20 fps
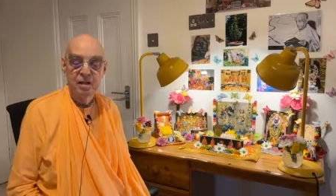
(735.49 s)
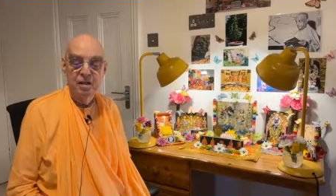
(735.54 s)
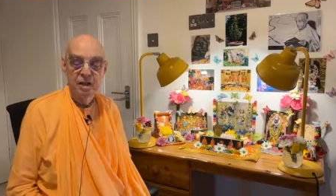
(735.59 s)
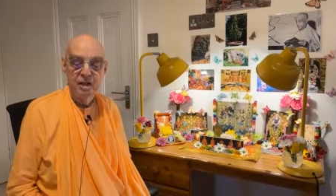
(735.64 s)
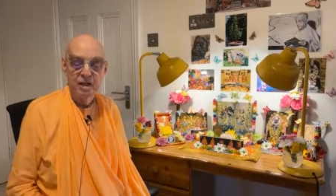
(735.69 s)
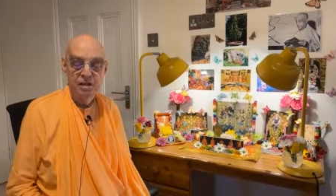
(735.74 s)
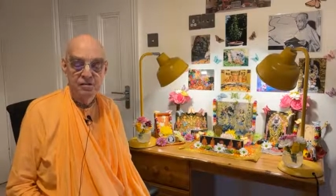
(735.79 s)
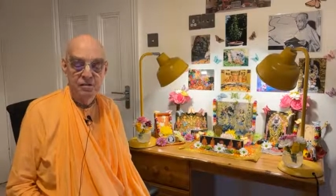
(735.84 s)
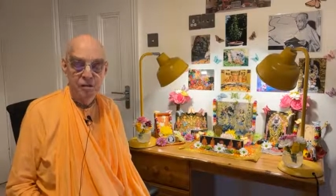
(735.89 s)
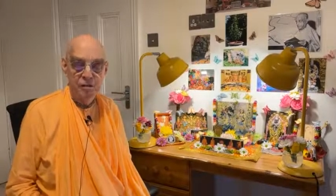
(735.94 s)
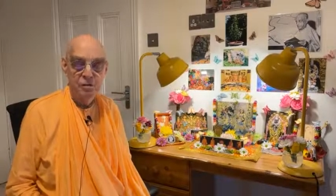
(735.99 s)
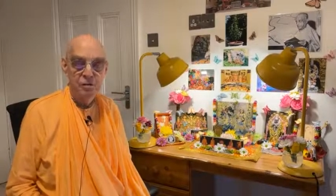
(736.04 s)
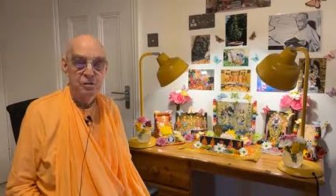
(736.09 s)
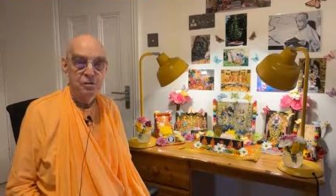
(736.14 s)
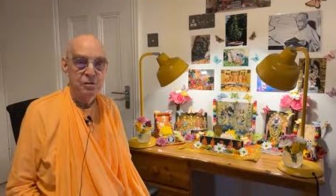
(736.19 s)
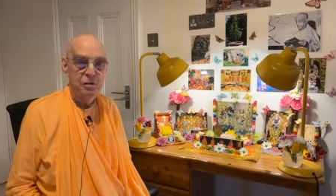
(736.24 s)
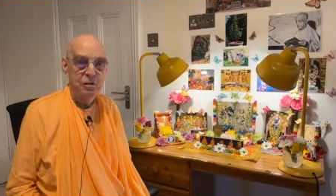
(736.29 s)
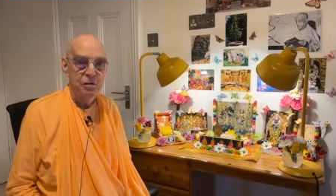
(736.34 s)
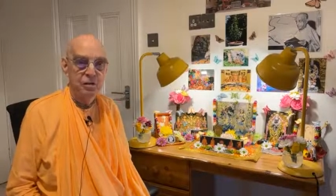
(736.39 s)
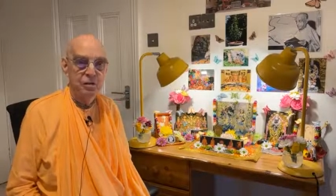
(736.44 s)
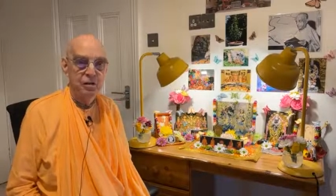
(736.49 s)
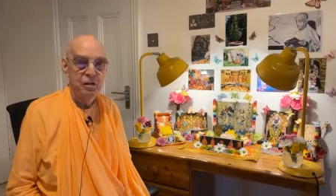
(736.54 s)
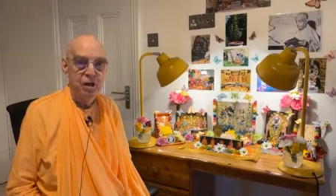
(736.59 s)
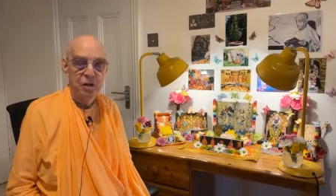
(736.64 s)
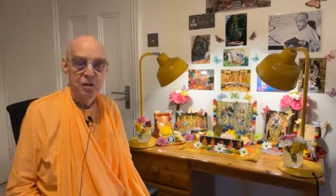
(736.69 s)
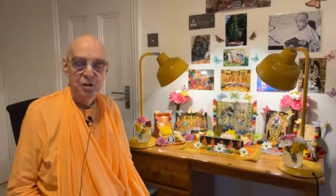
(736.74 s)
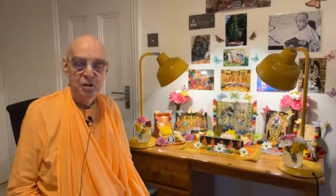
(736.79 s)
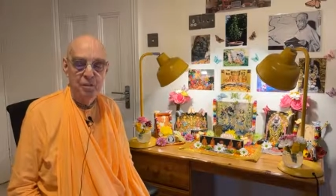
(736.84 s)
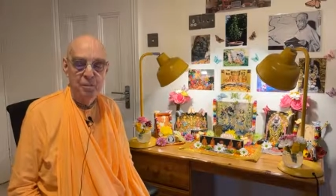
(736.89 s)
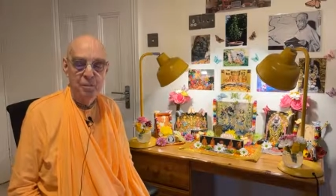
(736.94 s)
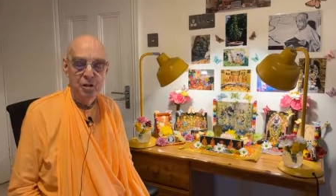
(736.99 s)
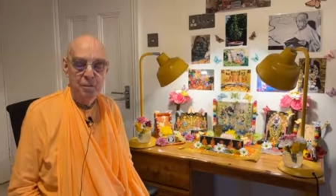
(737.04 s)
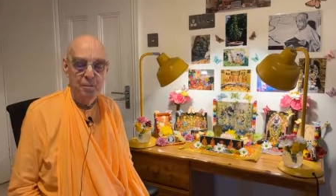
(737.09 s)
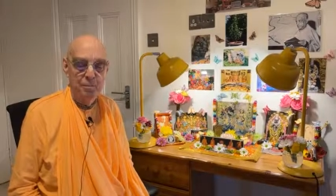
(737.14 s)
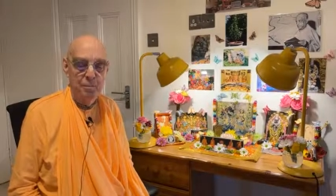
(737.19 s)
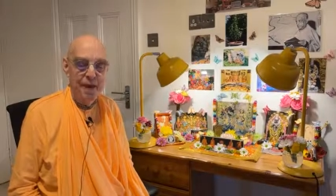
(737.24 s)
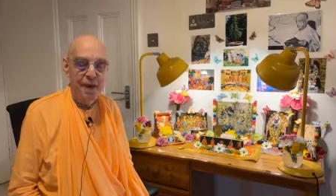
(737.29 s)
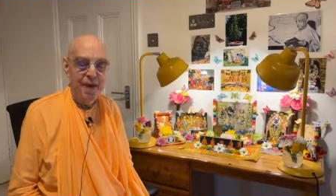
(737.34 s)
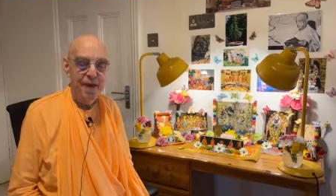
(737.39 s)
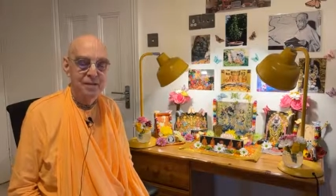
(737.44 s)
it is understood to be a
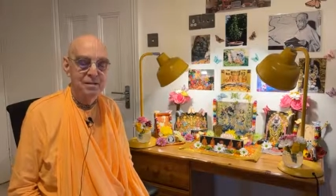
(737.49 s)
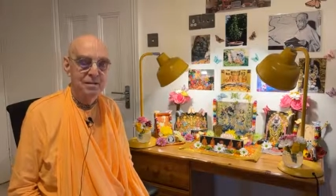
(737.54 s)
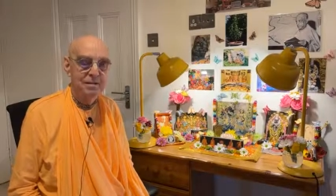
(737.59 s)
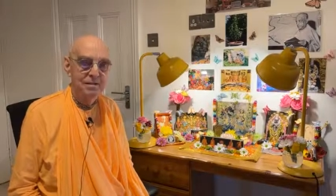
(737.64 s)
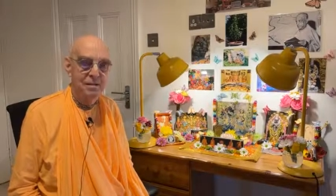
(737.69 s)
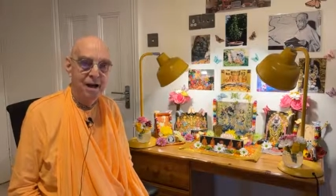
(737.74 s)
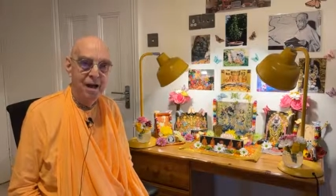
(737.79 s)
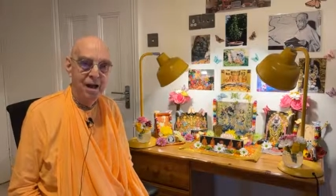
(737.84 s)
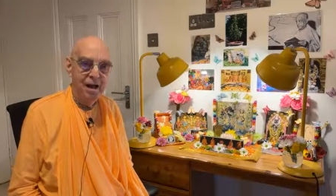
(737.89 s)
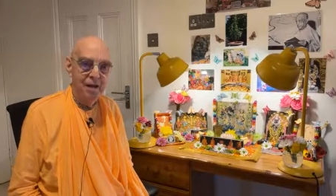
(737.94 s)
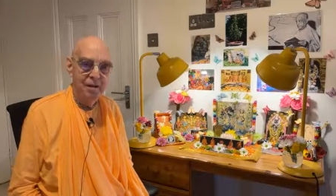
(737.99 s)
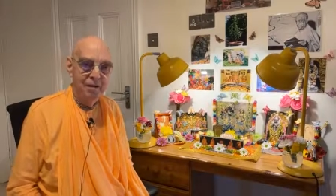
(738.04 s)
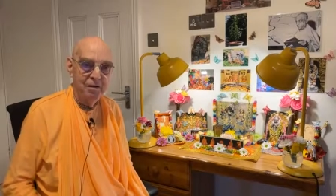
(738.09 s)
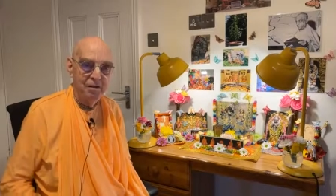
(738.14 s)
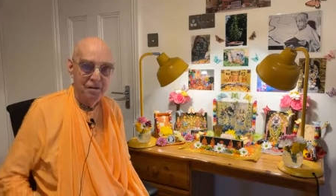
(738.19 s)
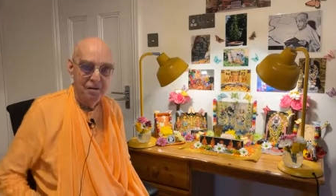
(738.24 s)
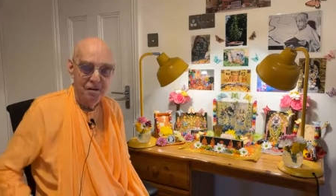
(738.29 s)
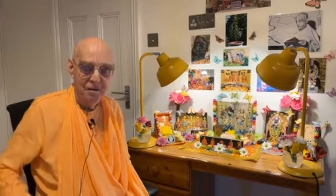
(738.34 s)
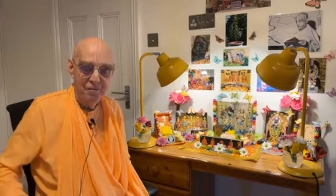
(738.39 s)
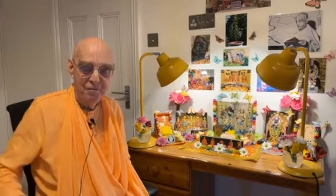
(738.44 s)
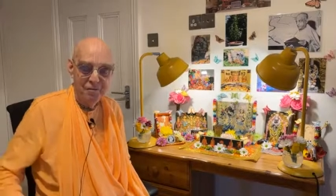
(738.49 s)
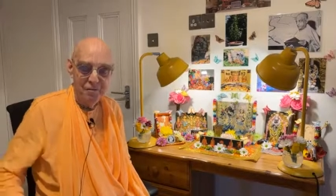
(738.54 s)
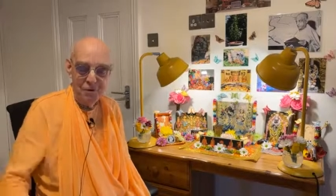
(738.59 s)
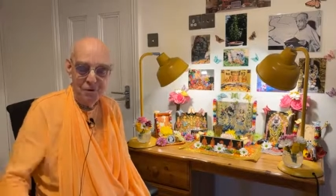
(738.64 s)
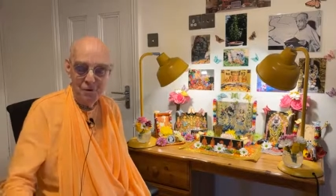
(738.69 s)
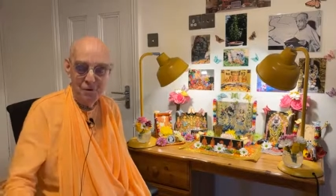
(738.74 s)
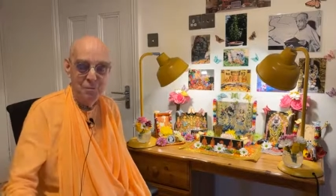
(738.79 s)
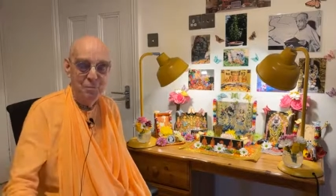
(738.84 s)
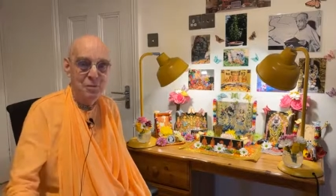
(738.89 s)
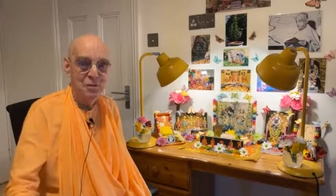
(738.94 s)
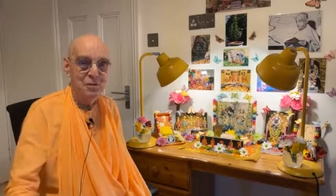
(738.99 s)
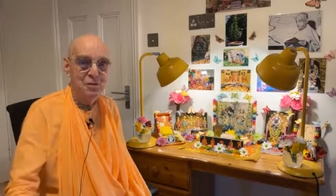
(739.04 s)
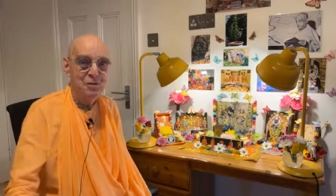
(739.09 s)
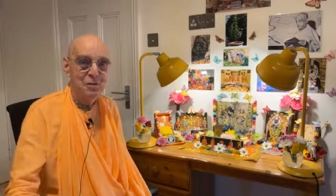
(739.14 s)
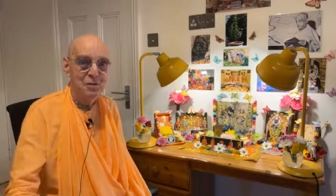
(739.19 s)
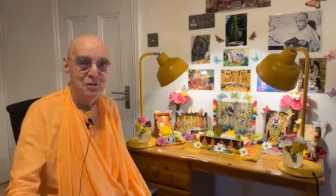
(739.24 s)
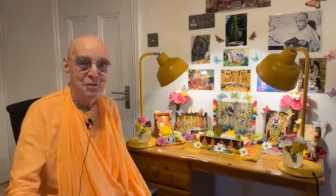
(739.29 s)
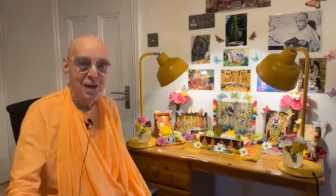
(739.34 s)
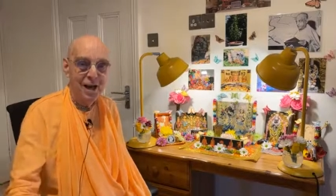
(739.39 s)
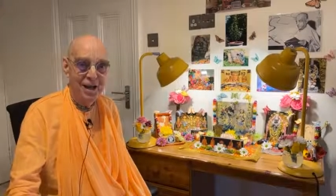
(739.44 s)
bad sign for human
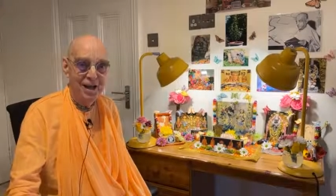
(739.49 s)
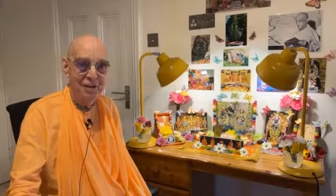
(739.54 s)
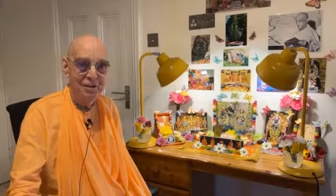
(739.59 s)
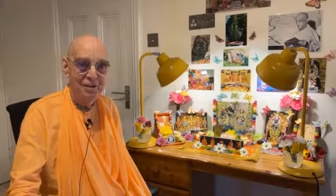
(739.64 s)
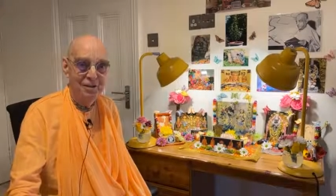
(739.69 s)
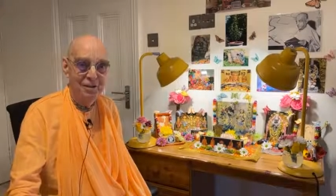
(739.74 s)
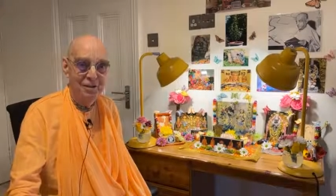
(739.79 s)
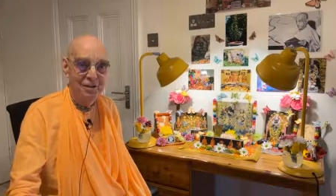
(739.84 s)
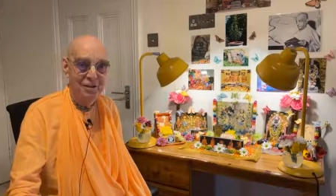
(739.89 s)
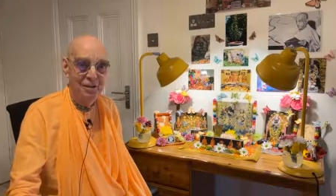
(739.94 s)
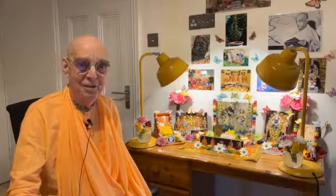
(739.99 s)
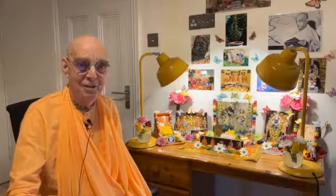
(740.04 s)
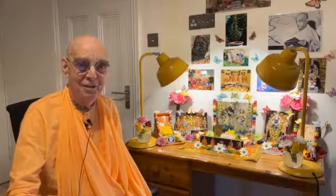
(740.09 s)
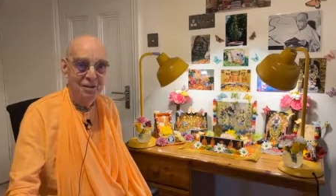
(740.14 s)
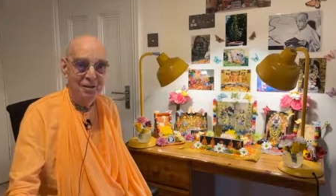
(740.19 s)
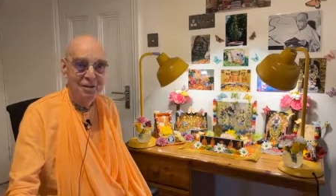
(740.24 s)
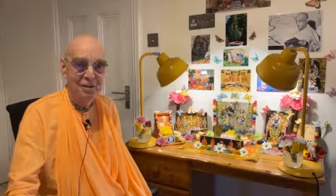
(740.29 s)
society.